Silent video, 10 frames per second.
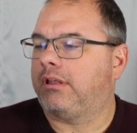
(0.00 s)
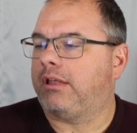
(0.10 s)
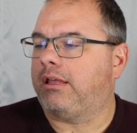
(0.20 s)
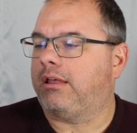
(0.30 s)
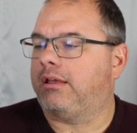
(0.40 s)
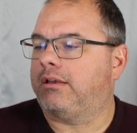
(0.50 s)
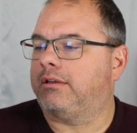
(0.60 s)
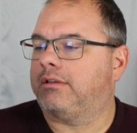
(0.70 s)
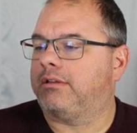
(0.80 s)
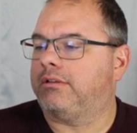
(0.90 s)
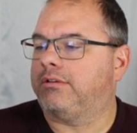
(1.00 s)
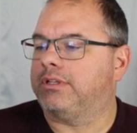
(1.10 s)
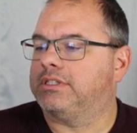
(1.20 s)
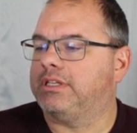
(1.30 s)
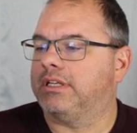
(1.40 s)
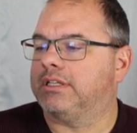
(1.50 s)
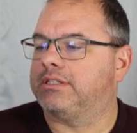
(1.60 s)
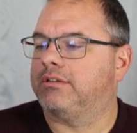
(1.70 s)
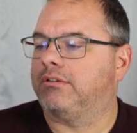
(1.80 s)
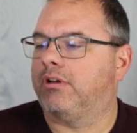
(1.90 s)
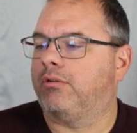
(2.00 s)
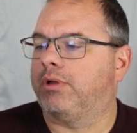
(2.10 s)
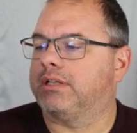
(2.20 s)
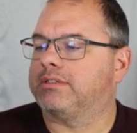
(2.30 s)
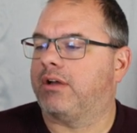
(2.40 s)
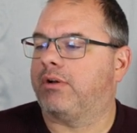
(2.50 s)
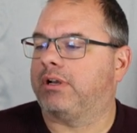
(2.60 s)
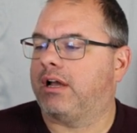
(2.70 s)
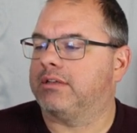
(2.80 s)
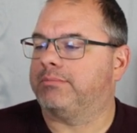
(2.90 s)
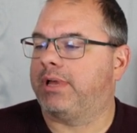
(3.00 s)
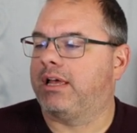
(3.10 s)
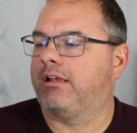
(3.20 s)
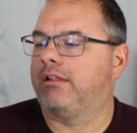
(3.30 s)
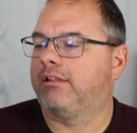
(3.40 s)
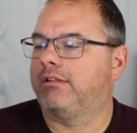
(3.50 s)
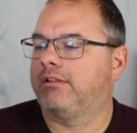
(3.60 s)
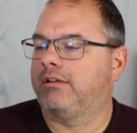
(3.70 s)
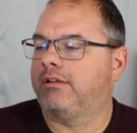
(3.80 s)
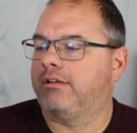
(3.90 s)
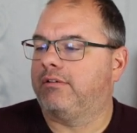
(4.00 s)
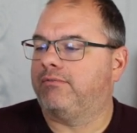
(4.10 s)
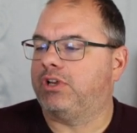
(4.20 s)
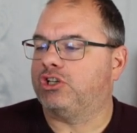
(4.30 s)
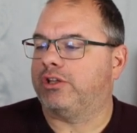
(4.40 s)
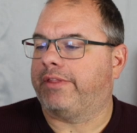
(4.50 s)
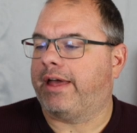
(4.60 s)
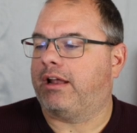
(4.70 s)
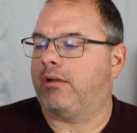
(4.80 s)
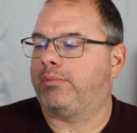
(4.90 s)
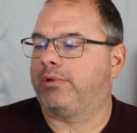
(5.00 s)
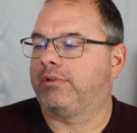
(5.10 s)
And you can see that it's still going. It's now on Cozumel, finishing that up.